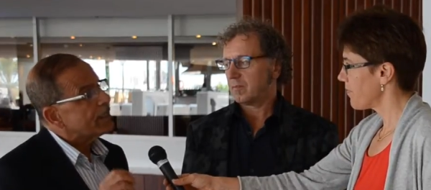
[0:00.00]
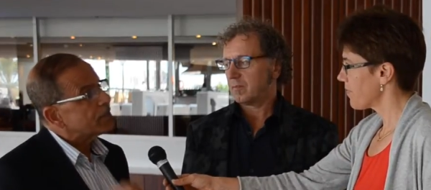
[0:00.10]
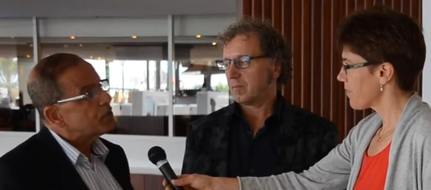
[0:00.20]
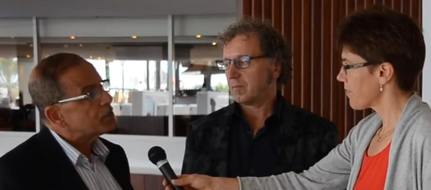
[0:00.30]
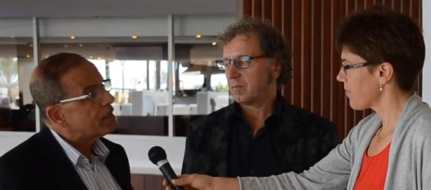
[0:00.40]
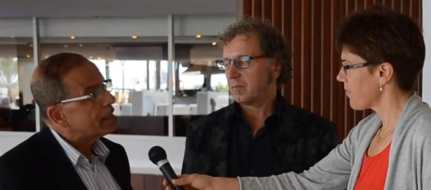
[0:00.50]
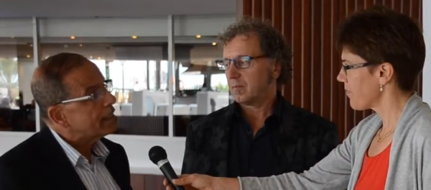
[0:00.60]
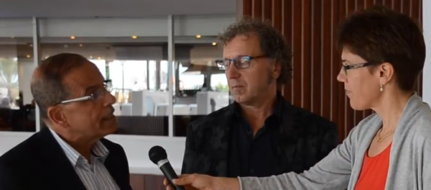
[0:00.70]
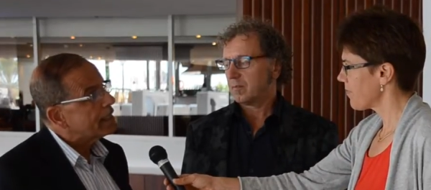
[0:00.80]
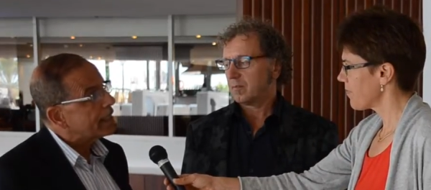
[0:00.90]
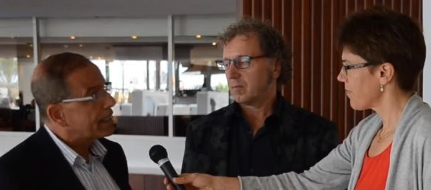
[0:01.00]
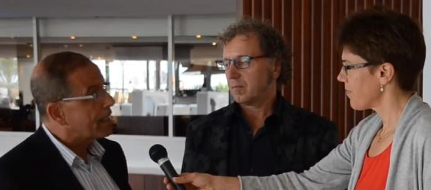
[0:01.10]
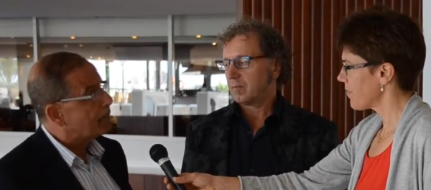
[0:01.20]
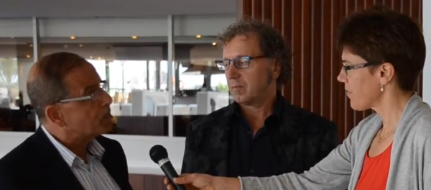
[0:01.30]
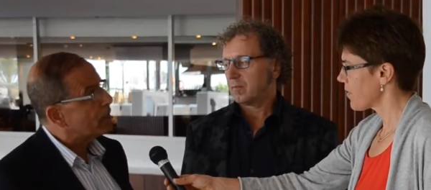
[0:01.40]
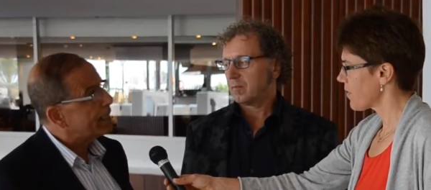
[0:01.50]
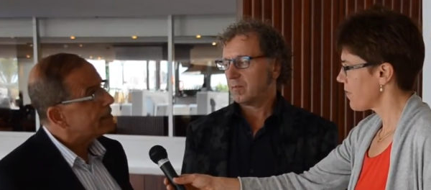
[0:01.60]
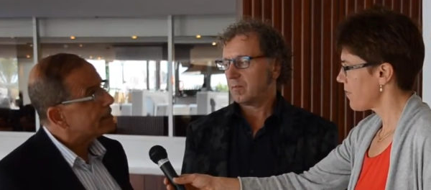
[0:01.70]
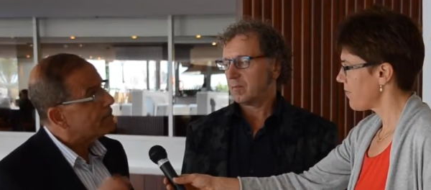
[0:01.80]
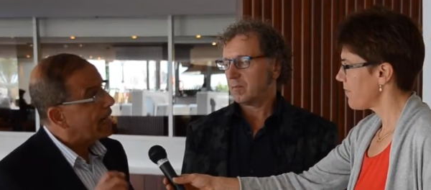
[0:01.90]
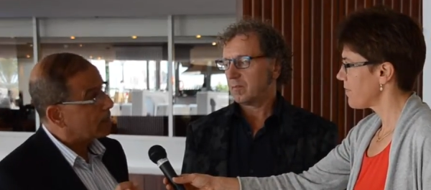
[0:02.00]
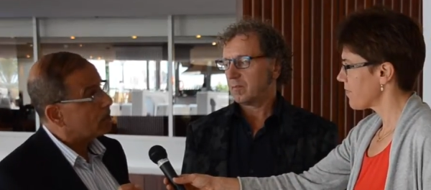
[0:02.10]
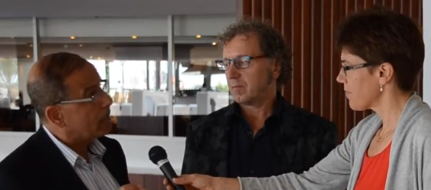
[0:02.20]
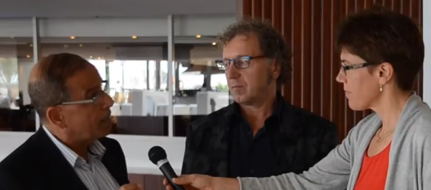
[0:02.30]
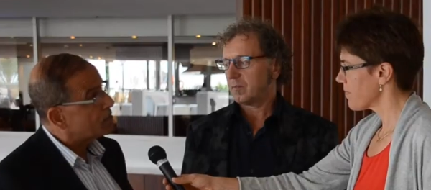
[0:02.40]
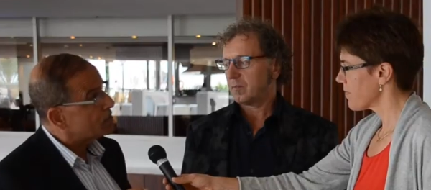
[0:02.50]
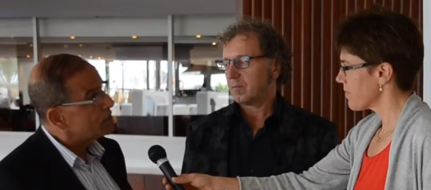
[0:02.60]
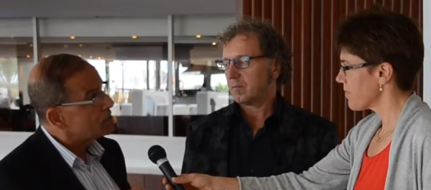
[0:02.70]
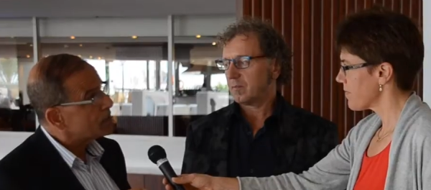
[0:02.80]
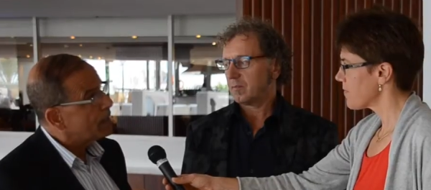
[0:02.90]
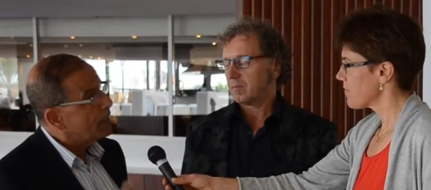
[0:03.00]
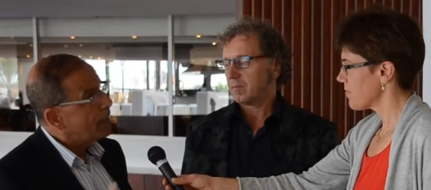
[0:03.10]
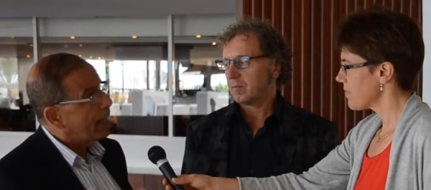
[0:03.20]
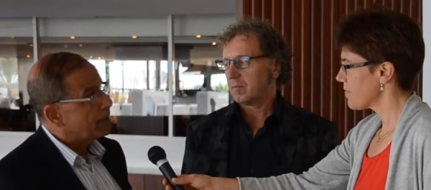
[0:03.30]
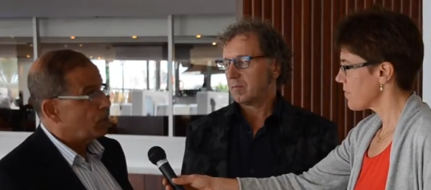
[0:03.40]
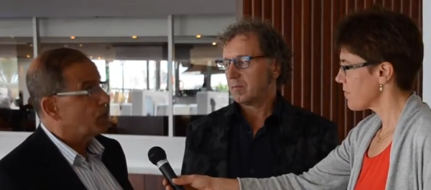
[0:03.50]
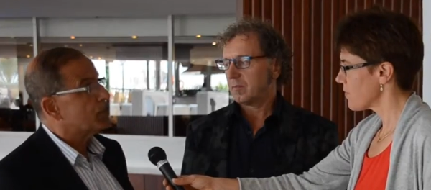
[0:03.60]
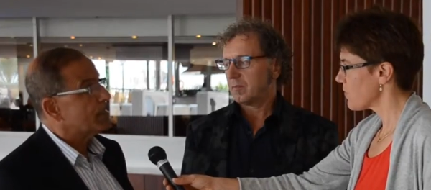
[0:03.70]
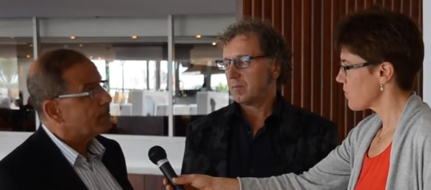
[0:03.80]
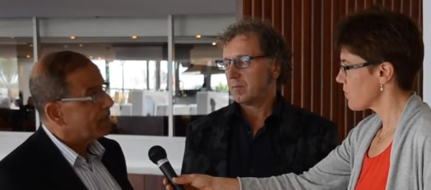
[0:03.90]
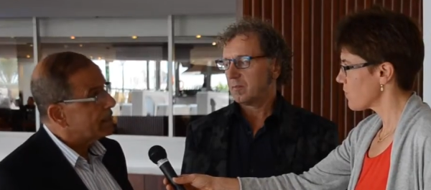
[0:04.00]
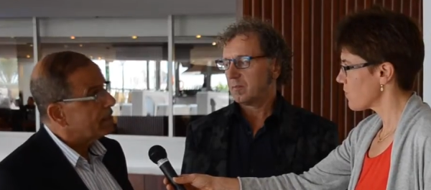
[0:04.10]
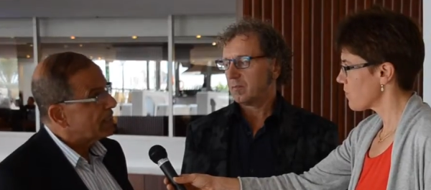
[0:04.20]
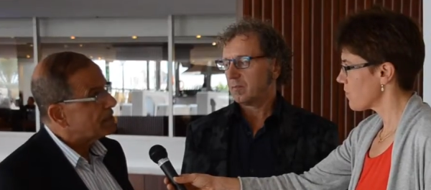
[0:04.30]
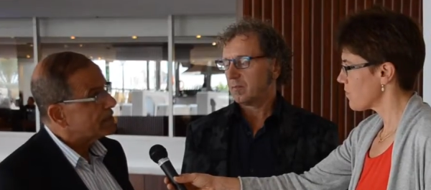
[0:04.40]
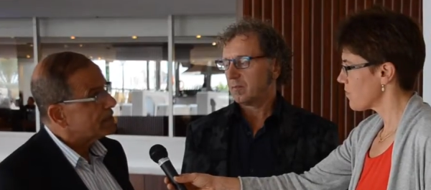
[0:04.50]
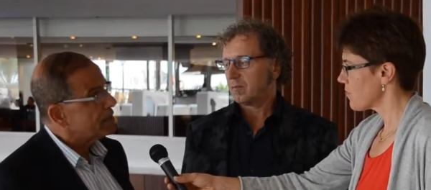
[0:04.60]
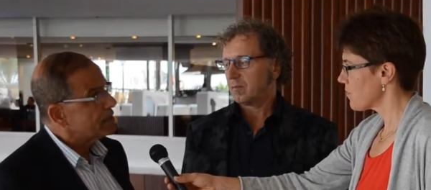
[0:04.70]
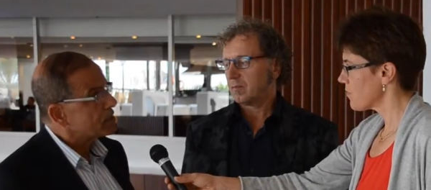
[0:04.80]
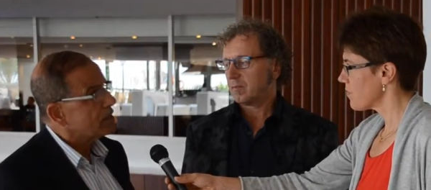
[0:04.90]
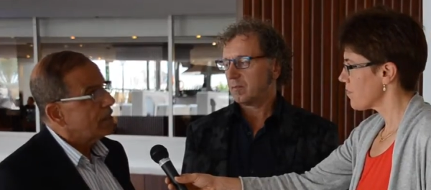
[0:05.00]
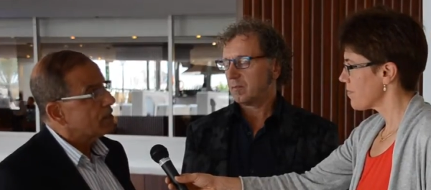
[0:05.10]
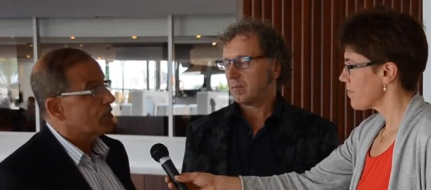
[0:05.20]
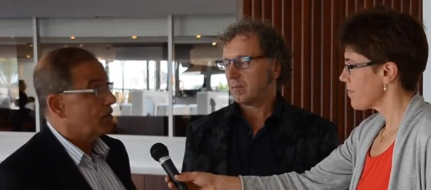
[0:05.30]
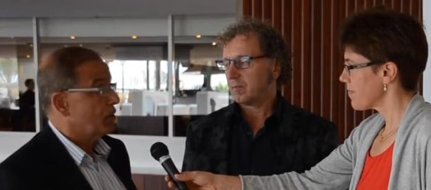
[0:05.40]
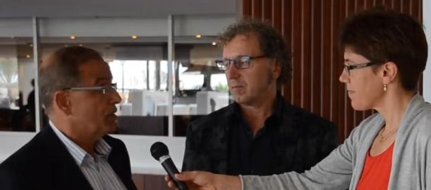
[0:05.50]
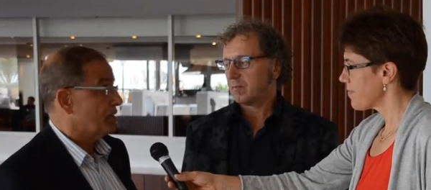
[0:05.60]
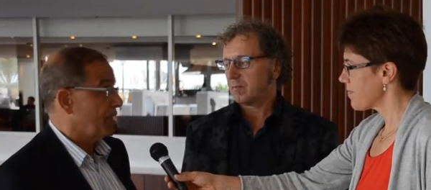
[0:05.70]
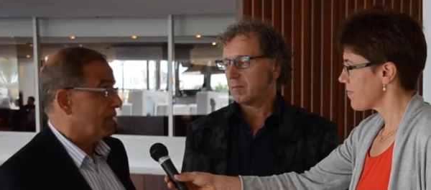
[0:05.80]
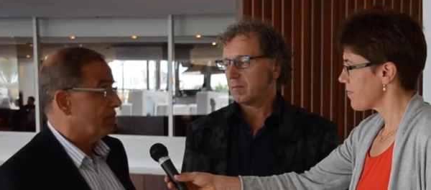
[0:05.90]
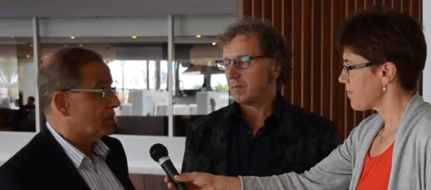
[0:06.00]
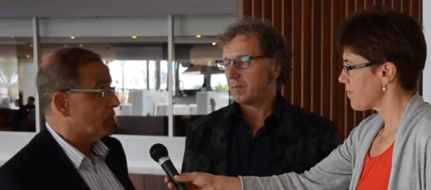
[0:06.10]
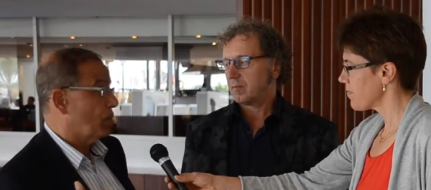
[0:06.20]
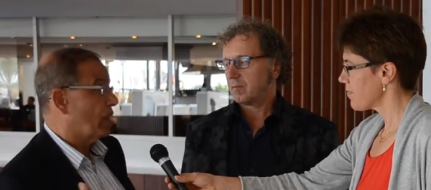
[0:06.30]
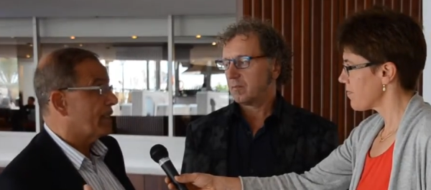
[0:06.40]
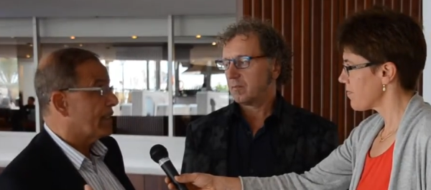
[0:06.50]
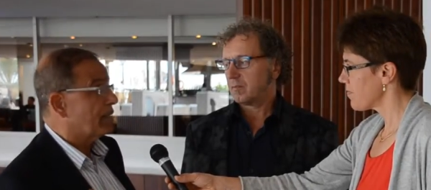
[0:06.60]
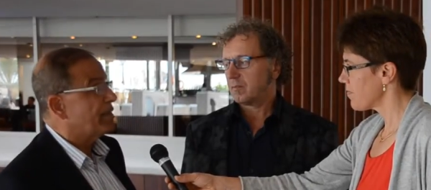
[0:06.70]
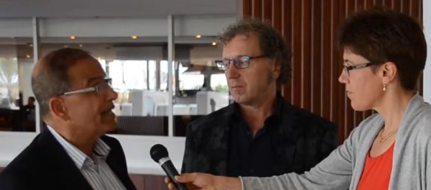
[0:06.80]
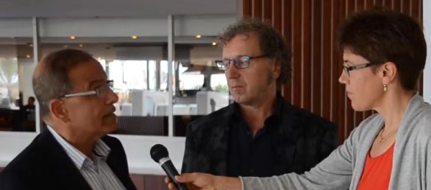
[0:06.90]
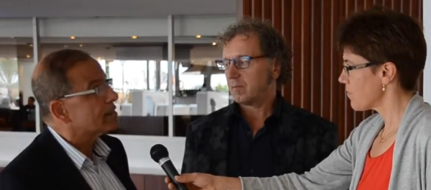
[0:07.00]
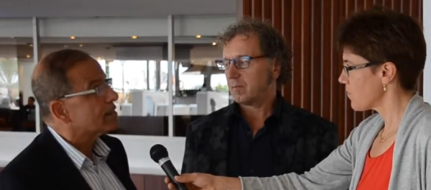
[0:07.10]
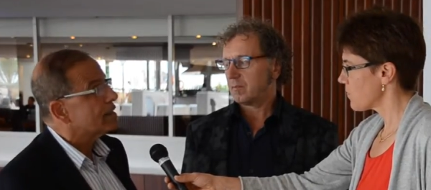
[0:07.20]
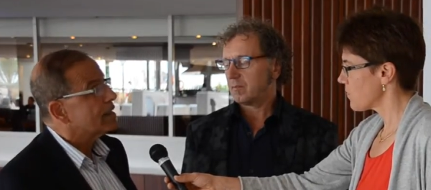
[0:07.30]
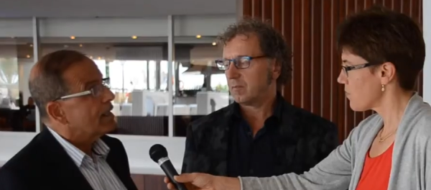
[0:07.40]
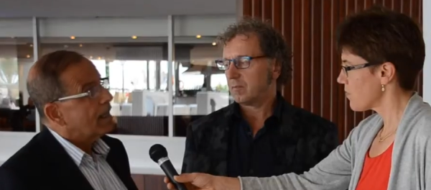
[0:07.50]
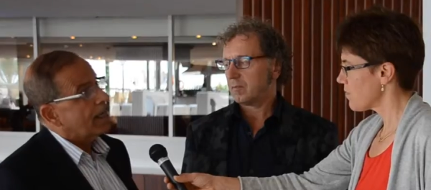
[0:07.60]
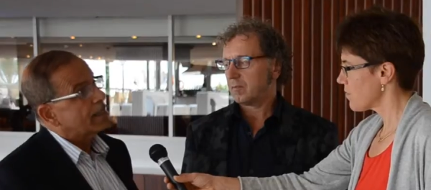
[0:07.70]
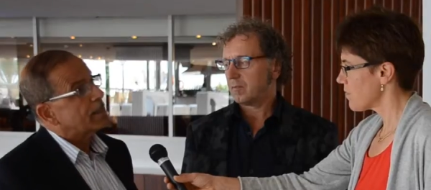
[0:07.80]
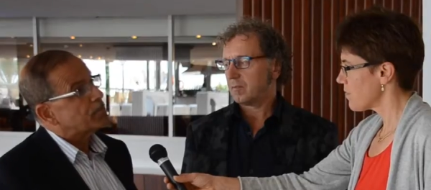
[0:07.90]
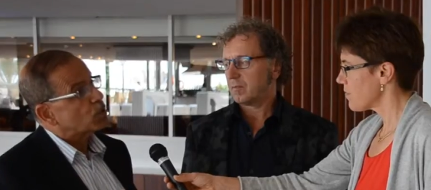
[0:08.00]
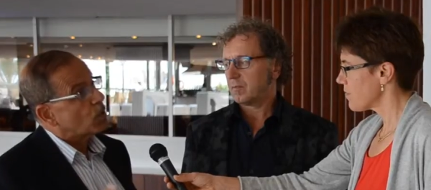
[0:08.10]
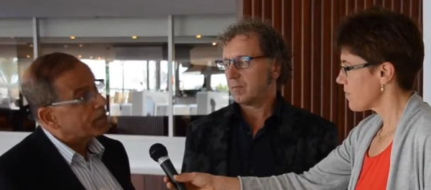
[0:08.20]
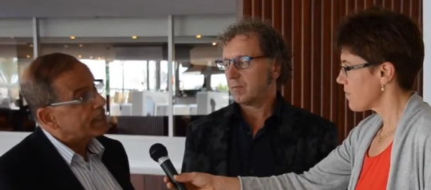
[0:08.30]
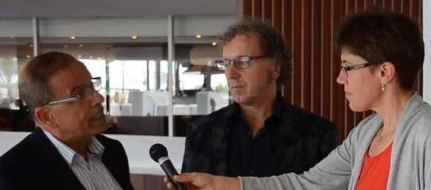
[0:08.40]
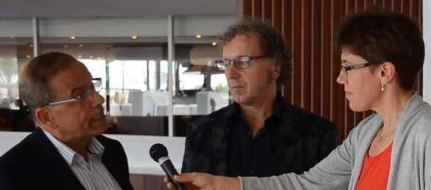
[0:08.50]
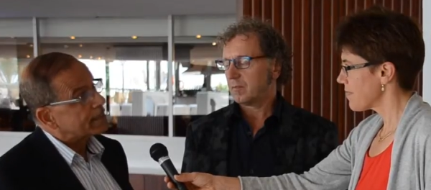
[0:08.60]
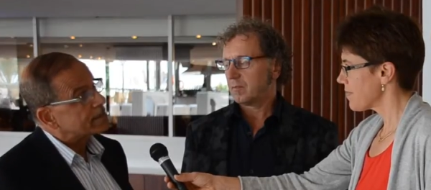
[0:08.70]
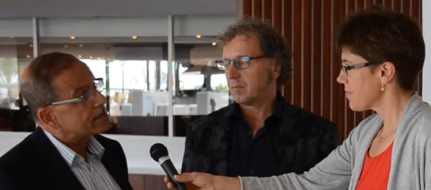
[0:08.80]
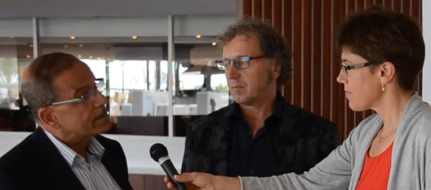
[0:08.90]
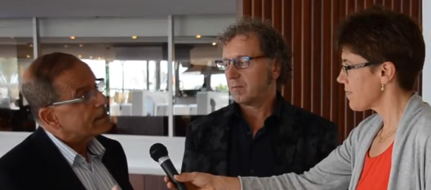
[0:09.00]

Speaker 1: are usually encapsulated in microcapsules and used in the building materials, so you don't see them. So when they melt and absorb the heat,